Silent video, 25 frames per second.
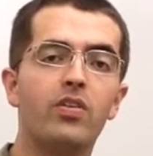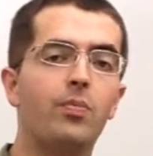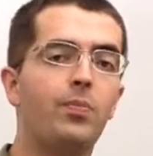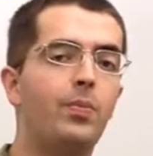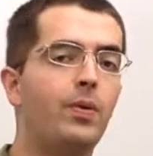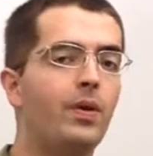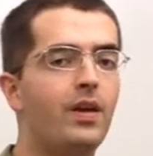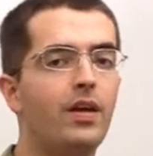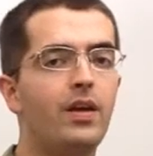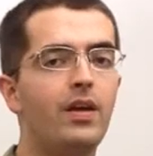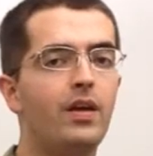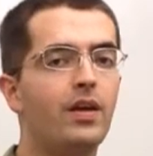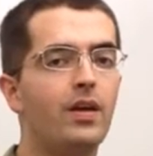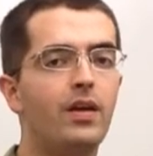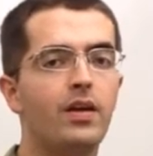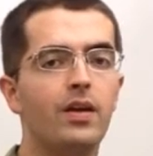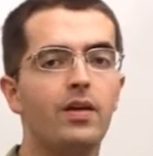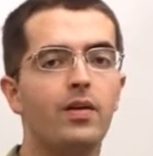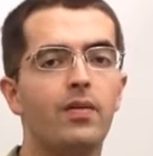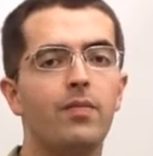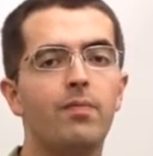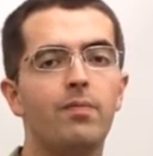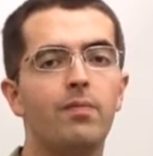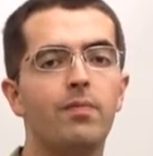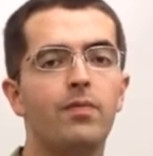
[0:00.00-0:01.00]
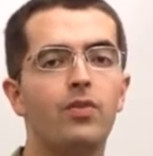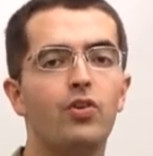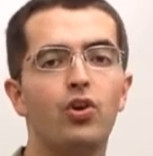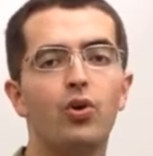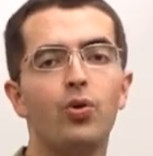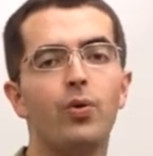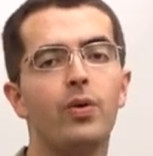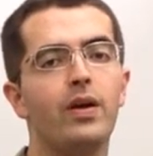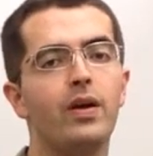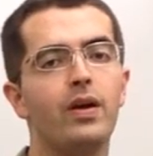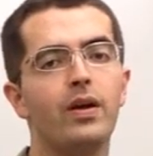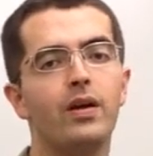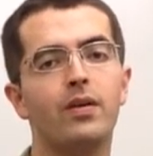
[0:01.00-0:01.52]
to be
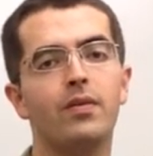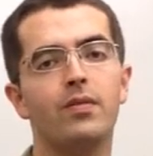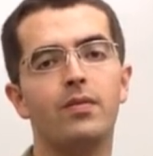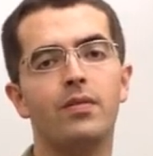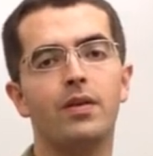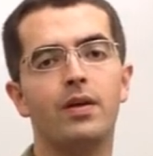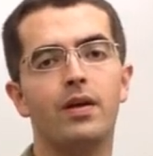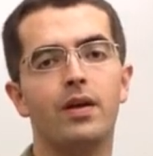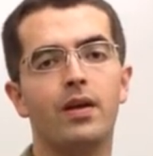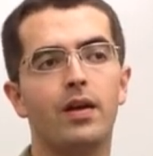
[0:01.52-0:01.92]
doing